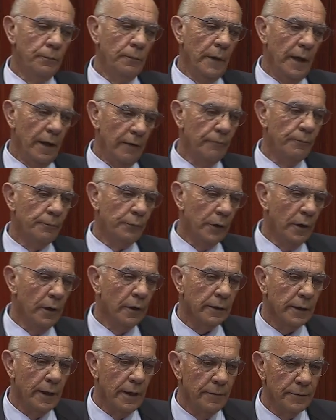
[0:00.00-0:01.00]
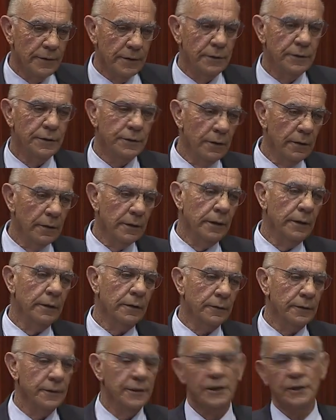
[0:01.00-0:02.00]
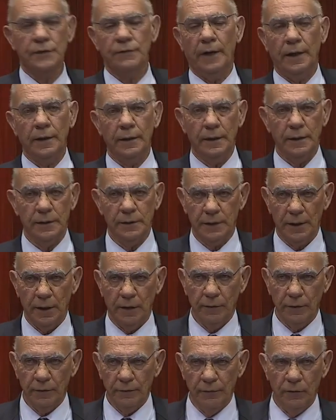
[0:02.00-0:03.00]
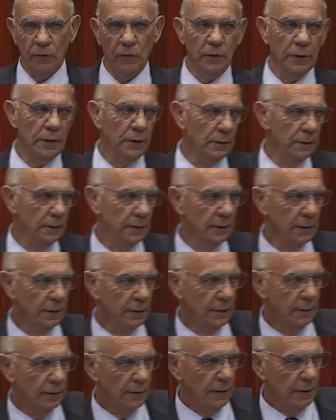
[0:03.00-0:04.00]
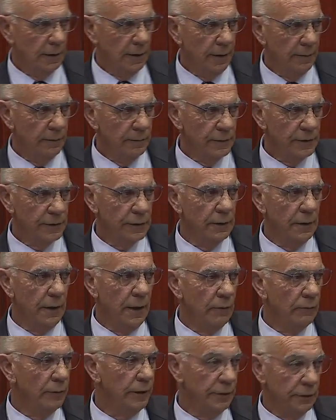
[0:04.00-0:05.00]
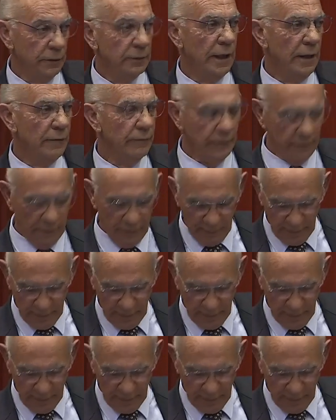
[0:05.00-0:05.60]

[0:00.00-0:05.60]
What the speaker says: have programs and certainly increased fundings going forward. And we do have